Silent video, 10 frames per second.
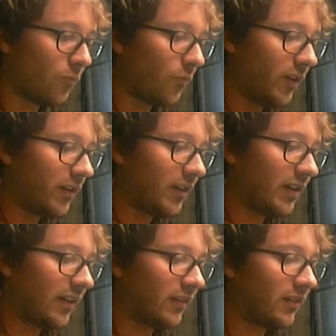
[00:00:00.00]
we
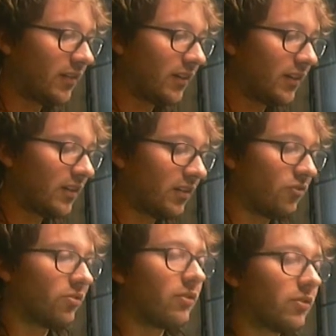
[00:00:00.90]
can
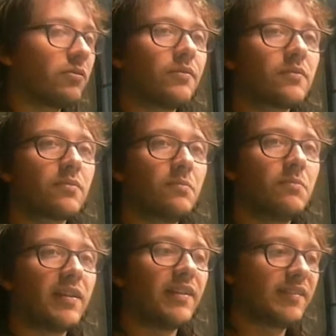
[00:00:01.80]
control
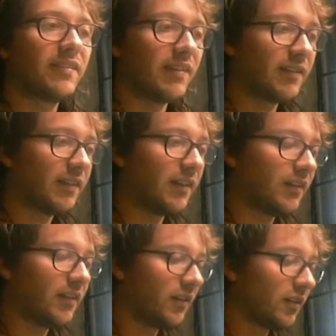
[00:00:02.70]
MIDI
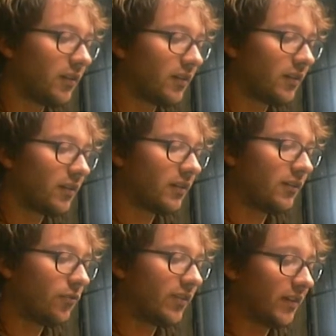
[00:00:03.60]
CC
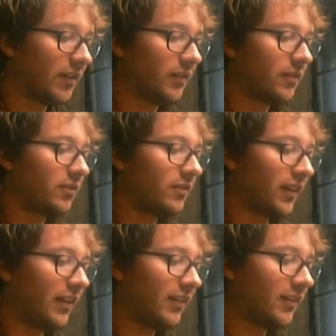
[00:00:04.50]
using
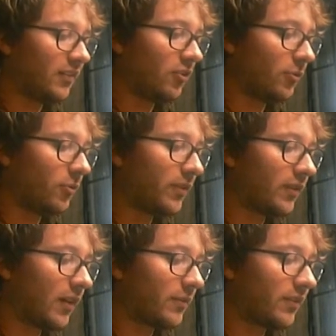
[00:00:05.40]
these knobs
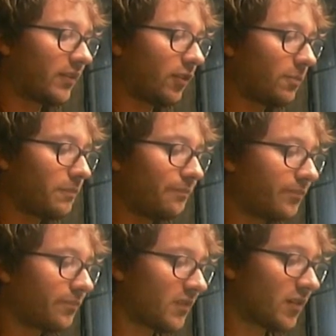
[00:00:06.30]
up the top.
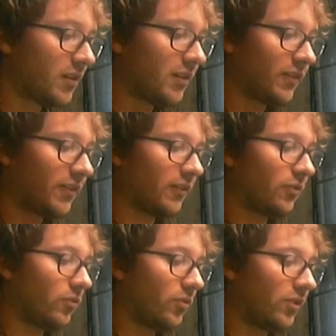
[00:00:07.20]

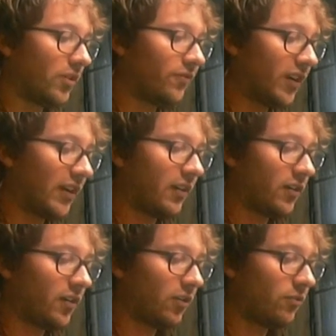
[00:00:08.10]
So if I
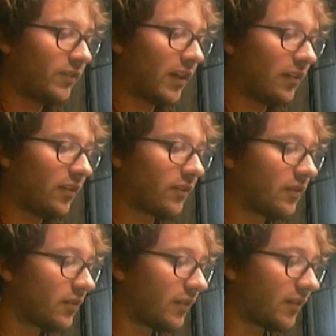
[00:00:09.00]
hold down
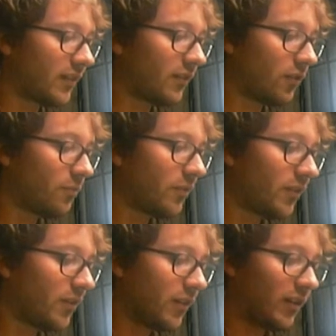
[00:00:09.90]
this knob
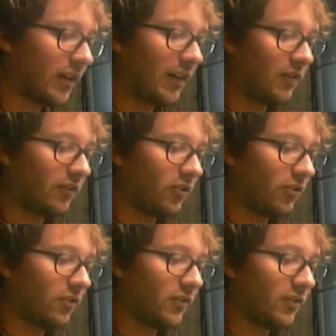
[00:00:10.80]
and
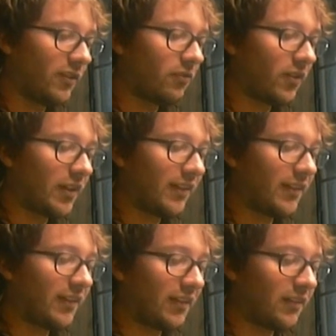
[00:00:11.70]
turn this one, I
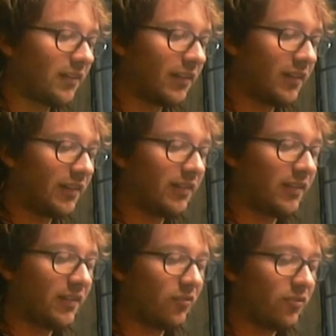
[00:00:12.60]
set it to
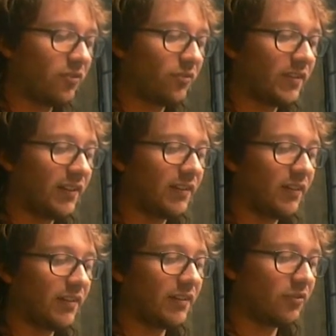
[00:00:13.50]
control
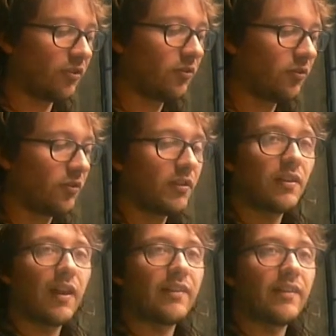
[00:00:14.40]
CC0, and